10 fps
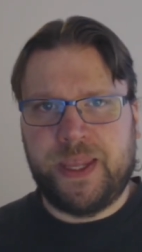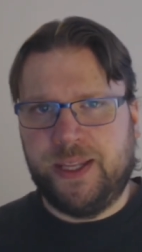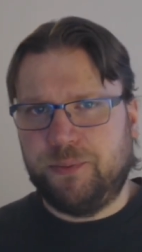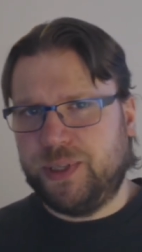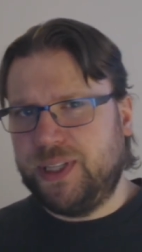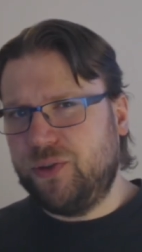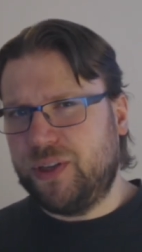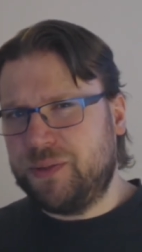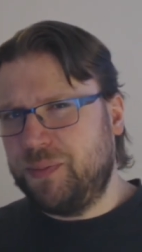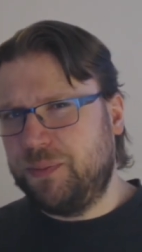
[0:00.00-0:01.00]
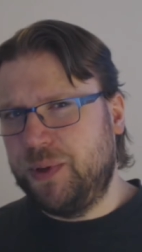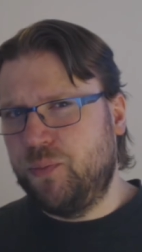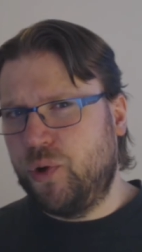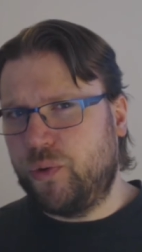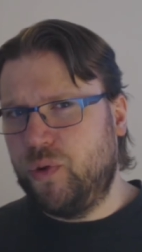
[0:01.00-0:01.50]
But now there might be
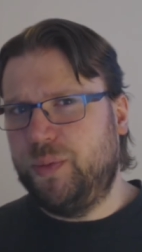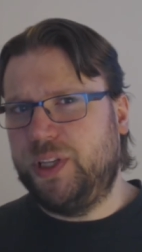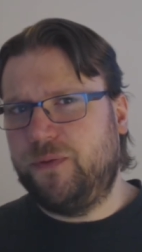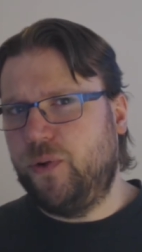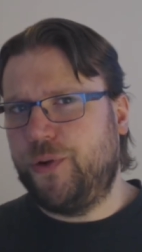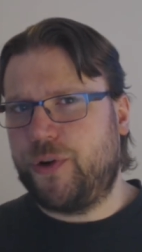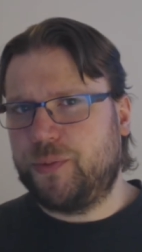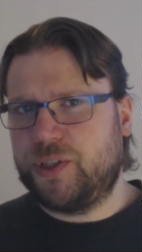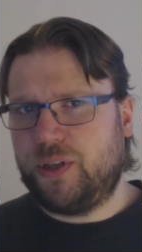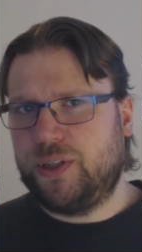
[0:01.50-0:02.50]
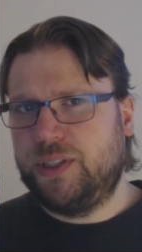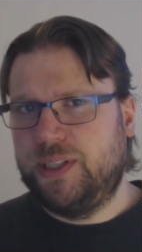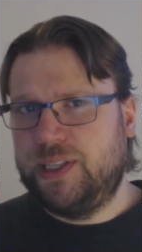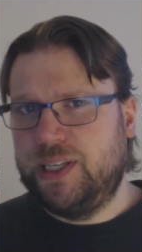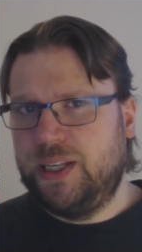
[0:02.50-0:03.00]
more room in the four drop slot.
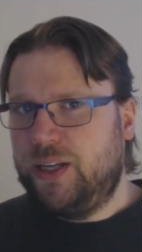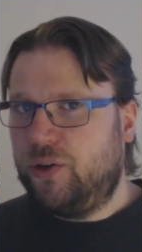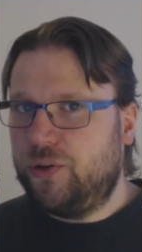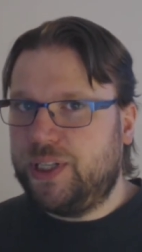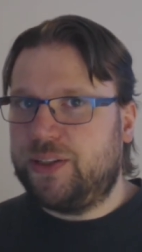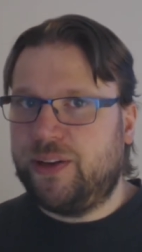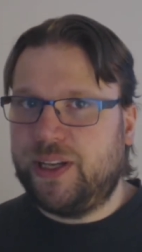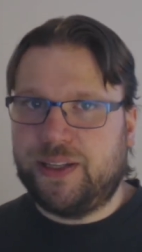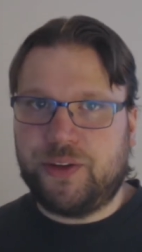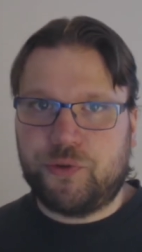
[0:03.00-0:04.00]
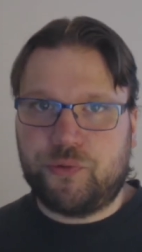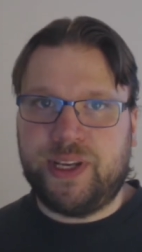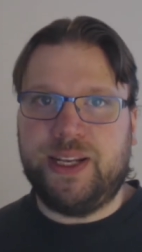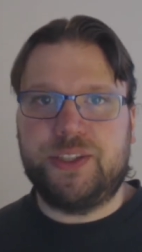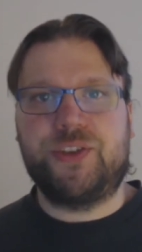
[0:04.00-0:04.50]
On the other hand, the three
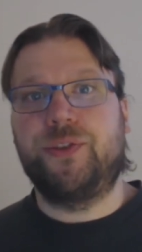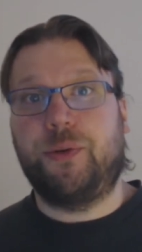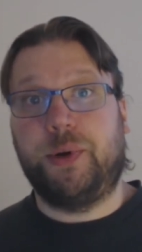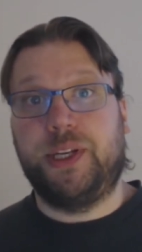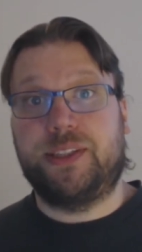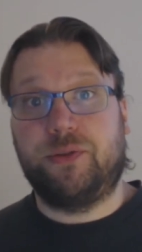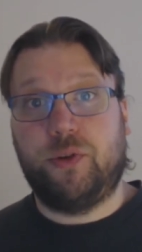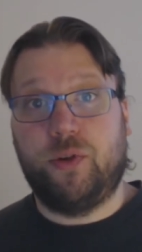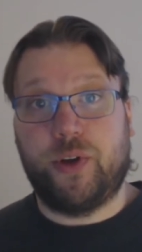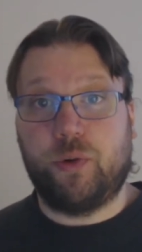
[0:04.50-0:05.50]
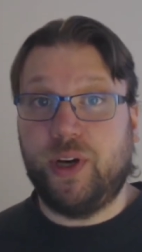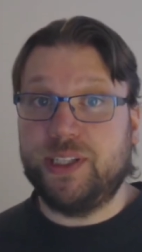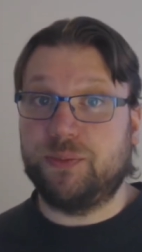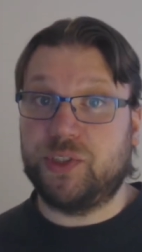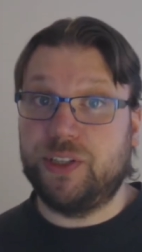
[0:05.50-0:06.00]
legendaries offer quite
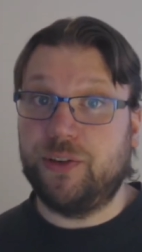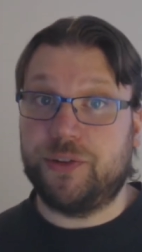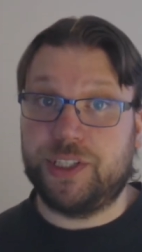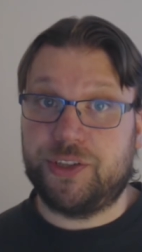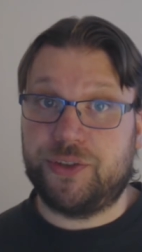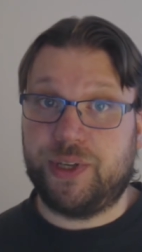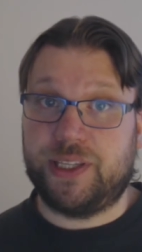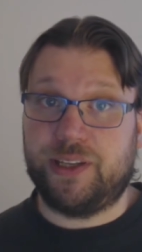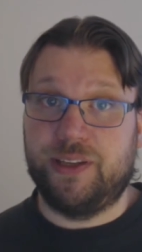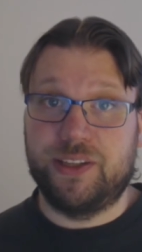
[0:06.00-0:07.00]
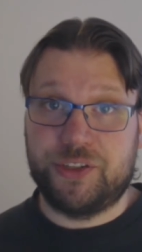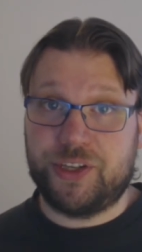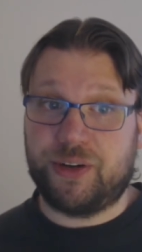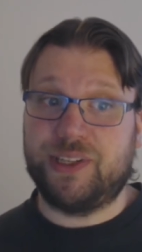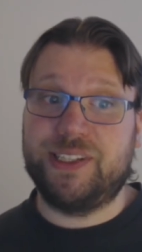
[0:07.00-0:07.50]
some synergies together.
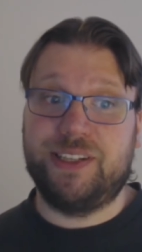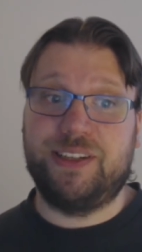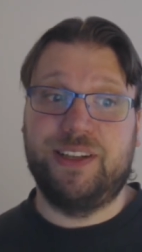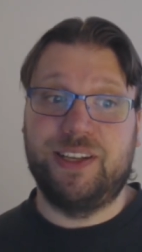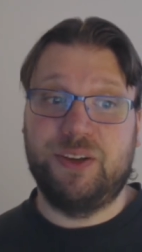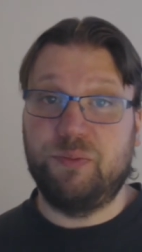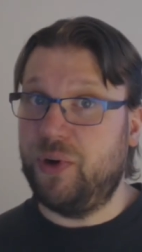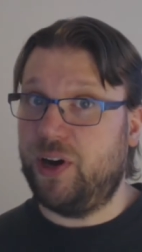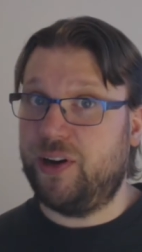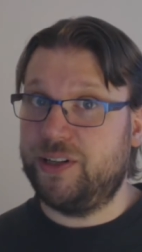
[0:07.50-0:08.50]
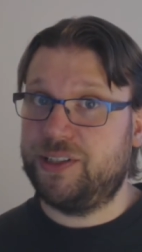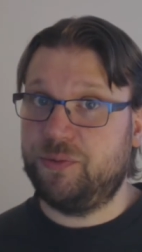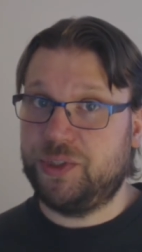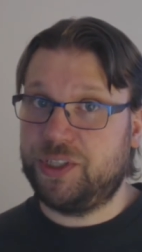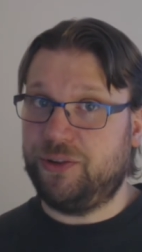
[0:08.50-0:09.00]
Sherazin, Barnes,
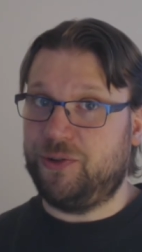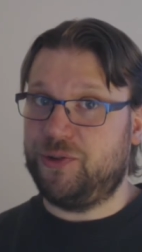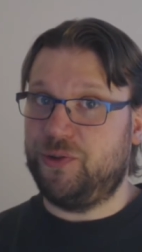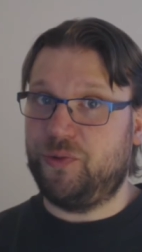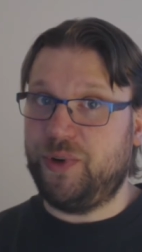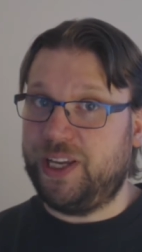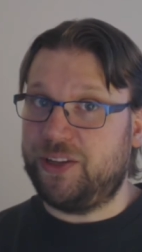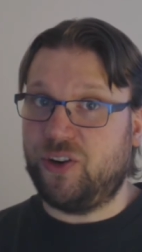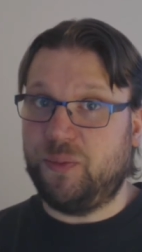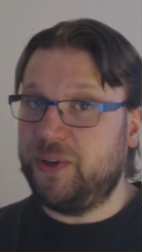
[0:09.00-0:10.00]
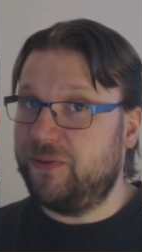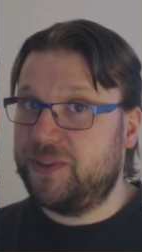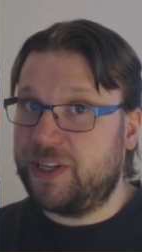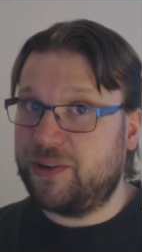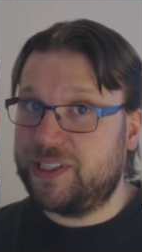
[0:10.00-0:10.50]
which can also create a copy of
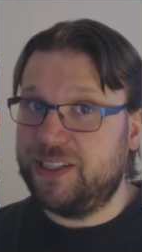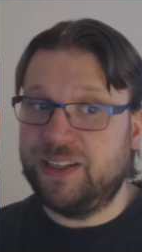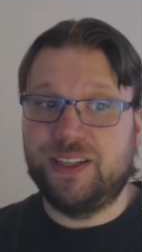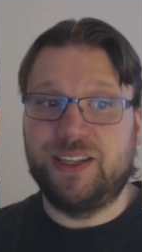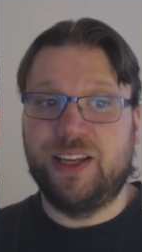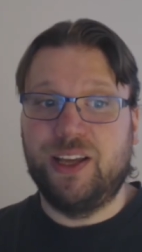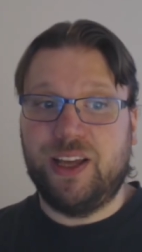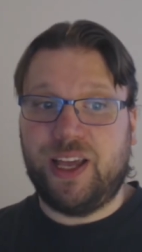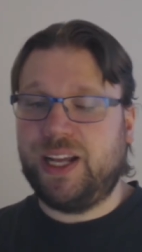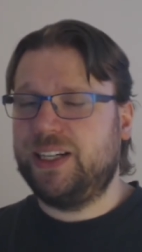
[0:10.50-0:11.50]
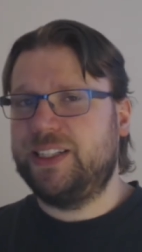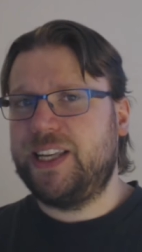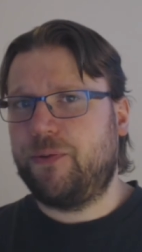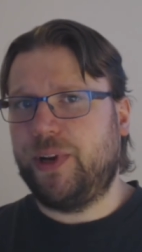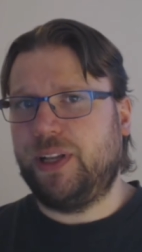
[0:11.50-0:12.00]
Sherazin, and
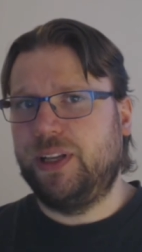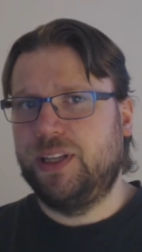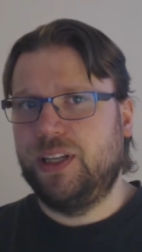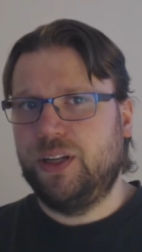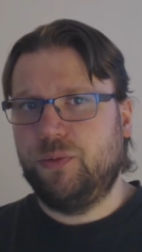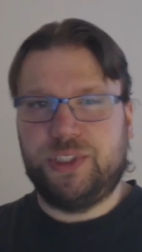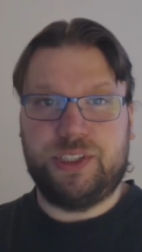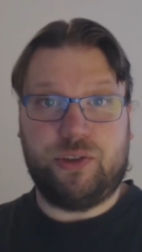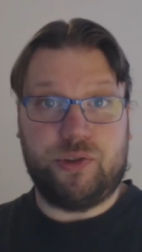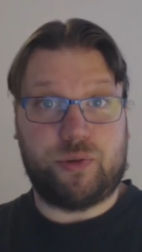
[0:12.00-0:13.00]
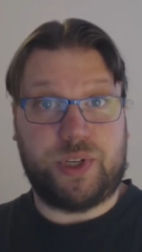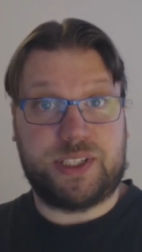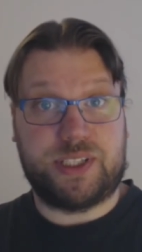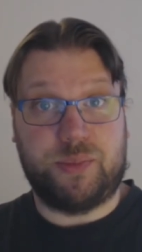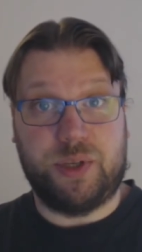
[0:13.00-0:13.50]
Xaril, which is also not
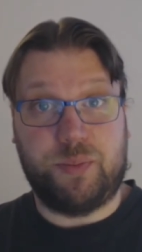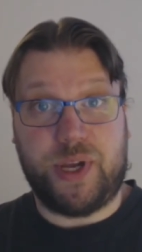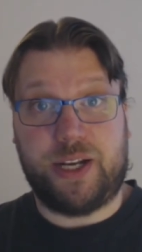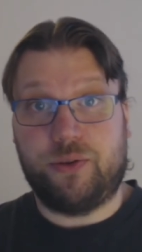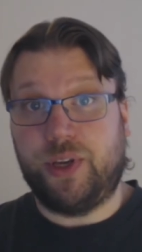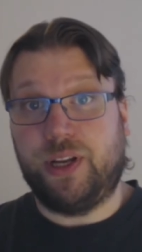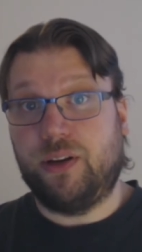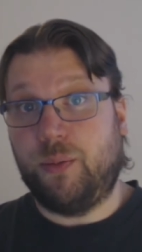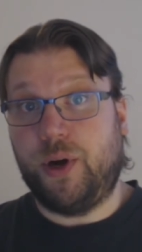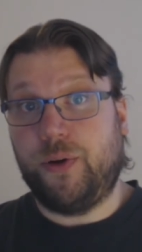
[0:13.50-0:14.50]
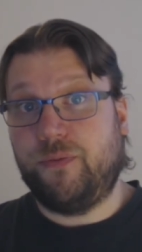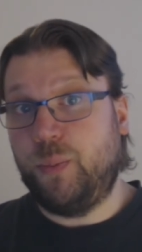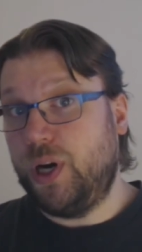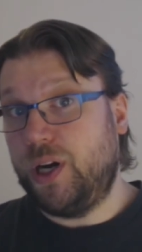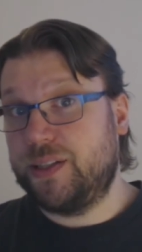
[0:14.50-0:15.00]
something bad to get, come out of
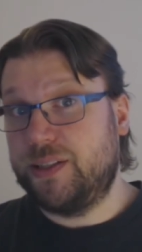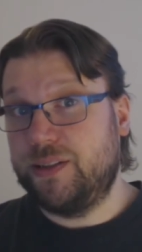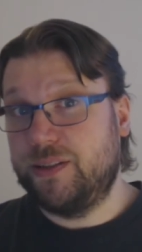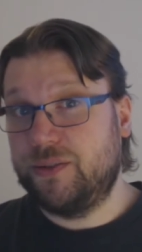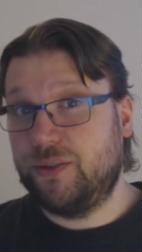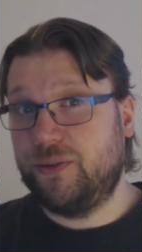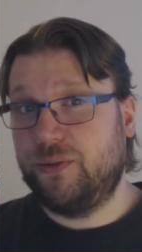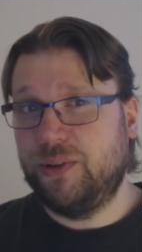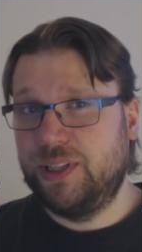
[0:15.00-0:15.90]
Barnes. So